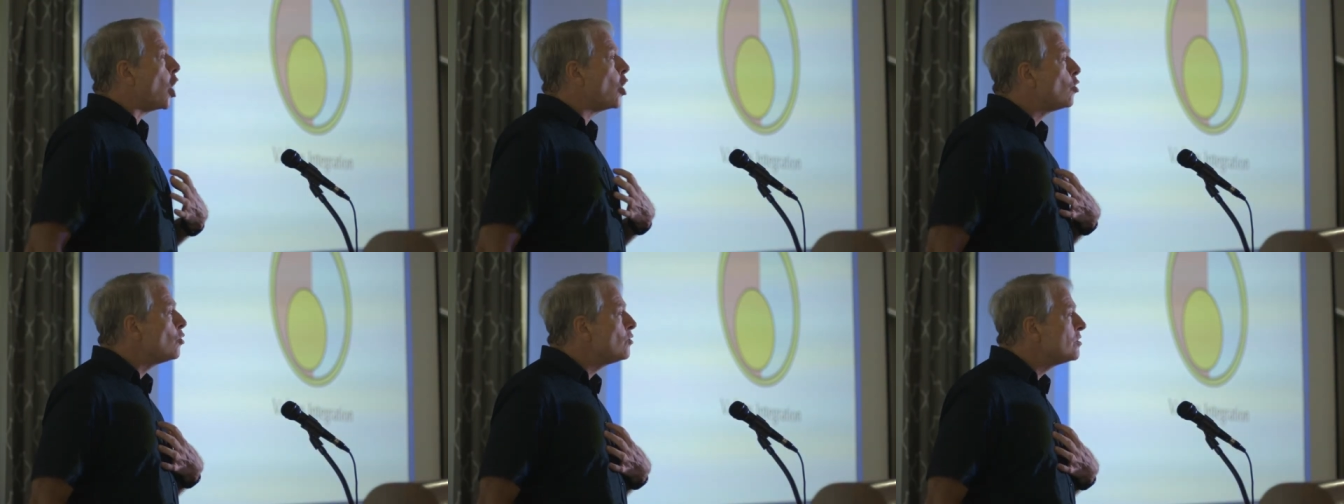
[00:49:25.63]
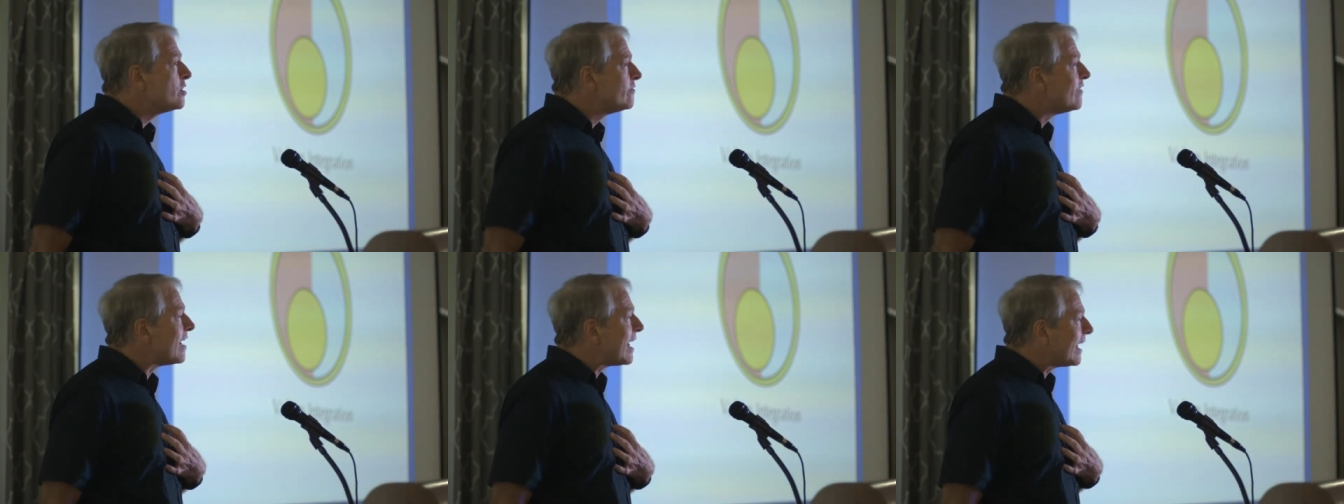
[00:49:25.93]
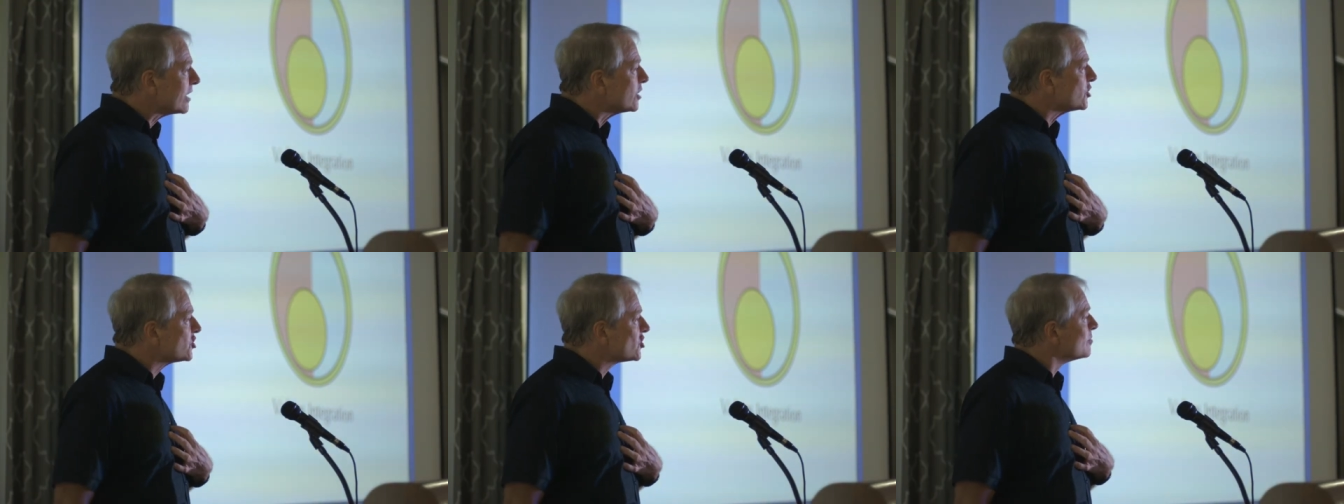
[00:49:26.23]
own the
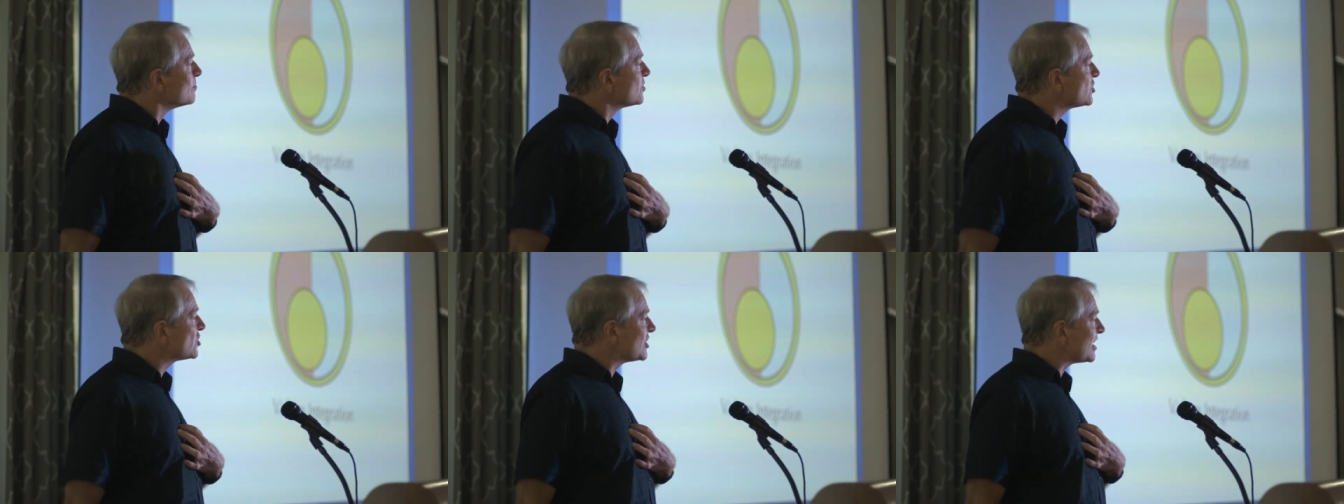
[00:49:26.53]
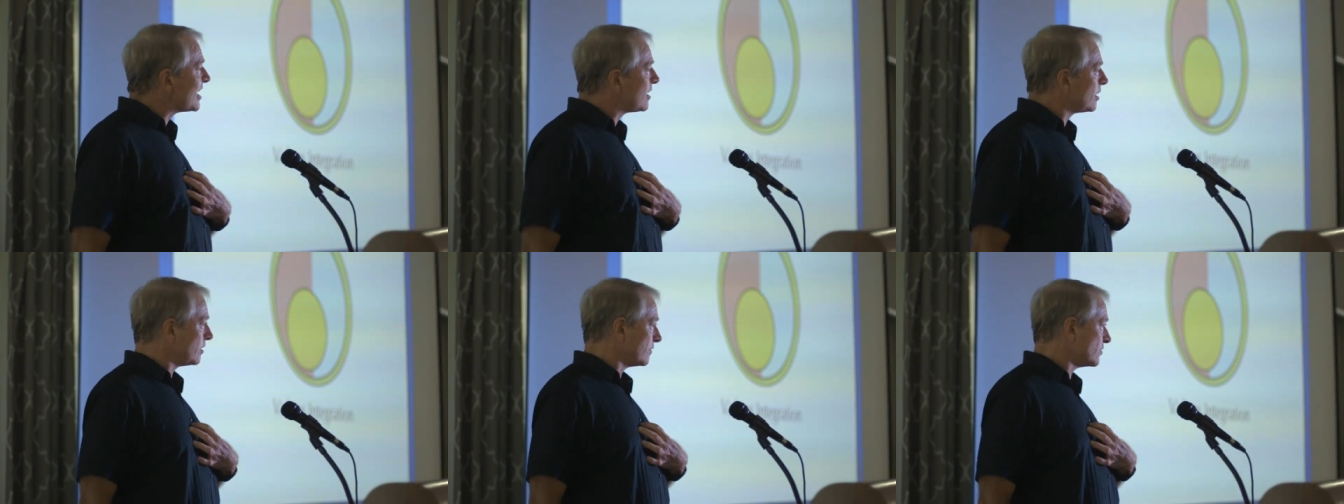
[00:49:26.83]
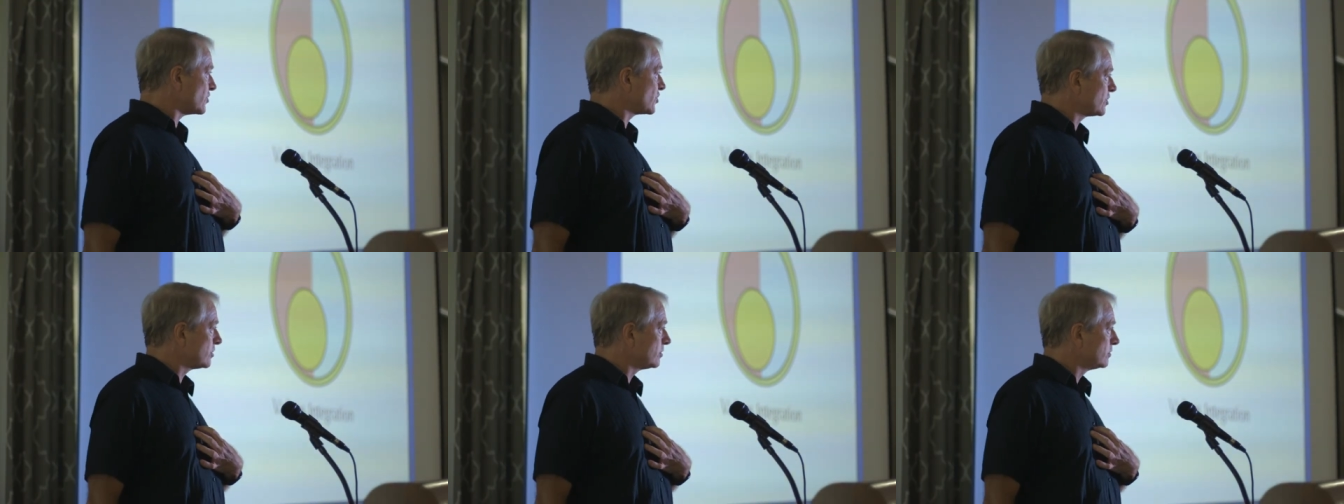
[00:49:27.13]
values
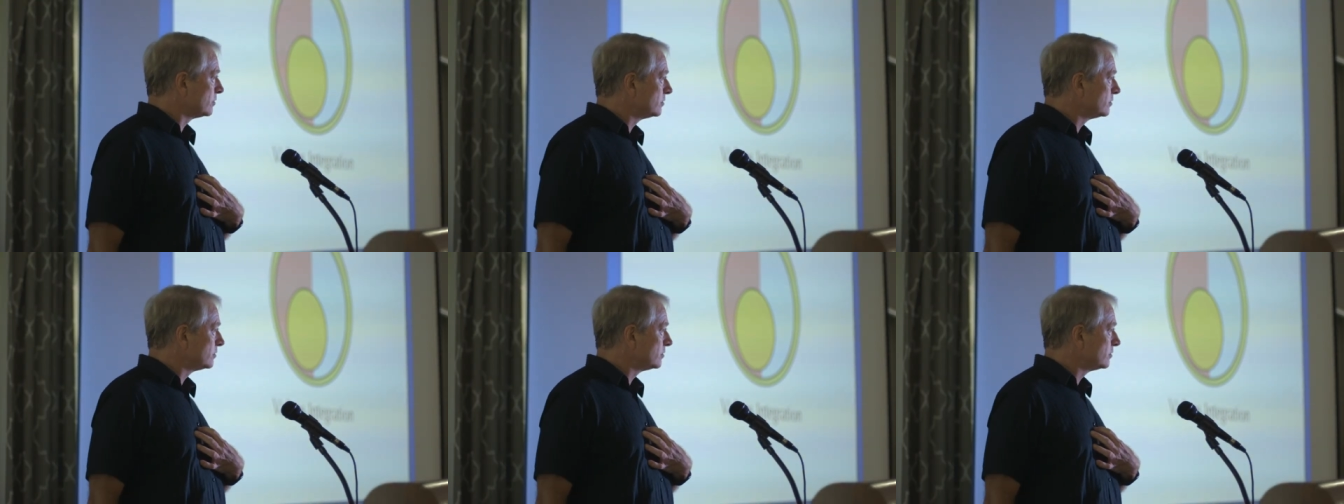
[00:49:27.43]
themselves.